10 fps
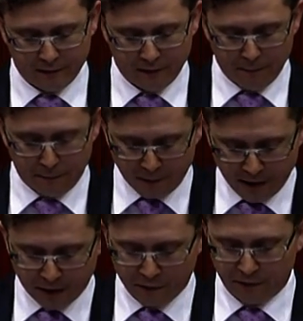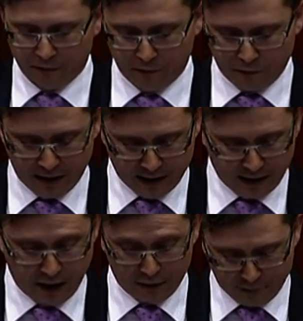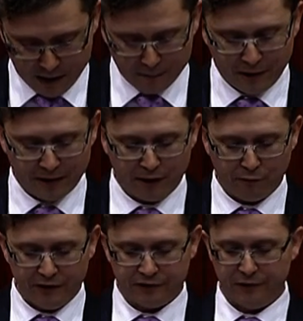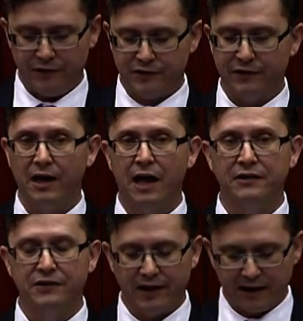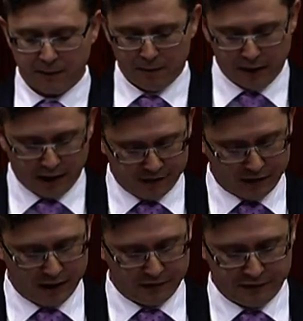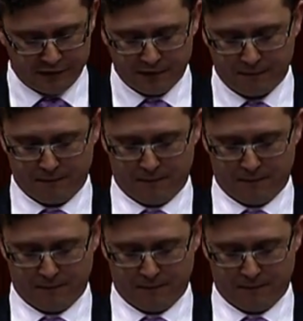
and groundbreaking research undertaken by our scientists.